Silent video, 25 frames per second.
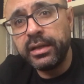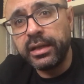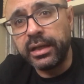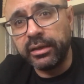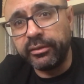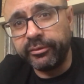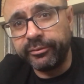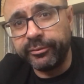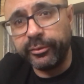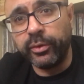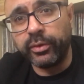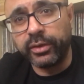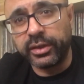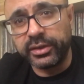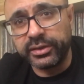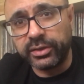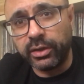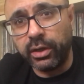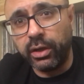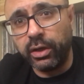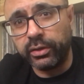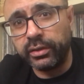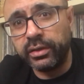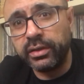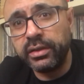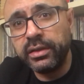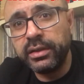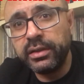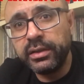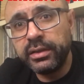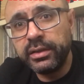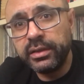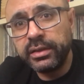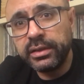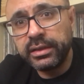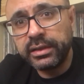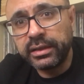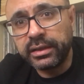and focus on
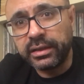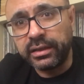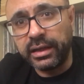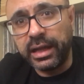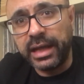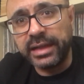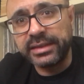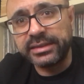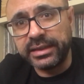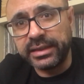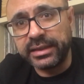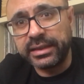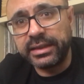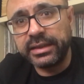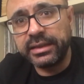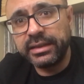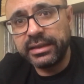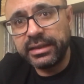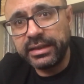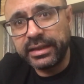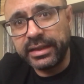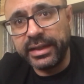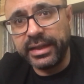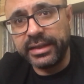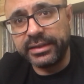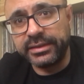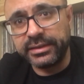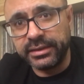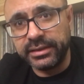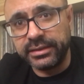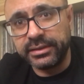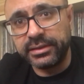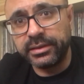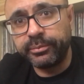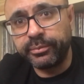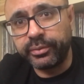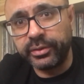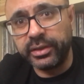classic
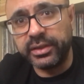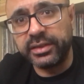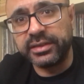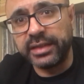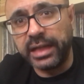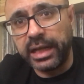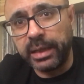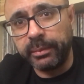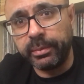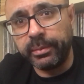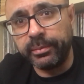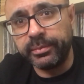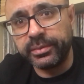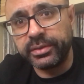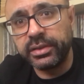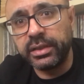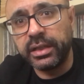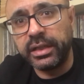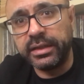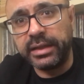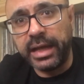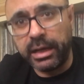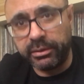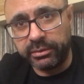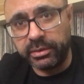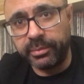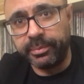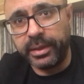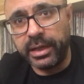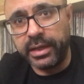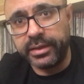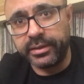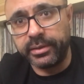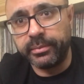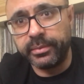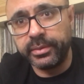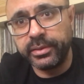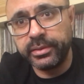80s Prince albums and how to
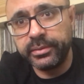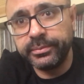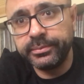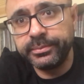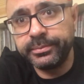buy them.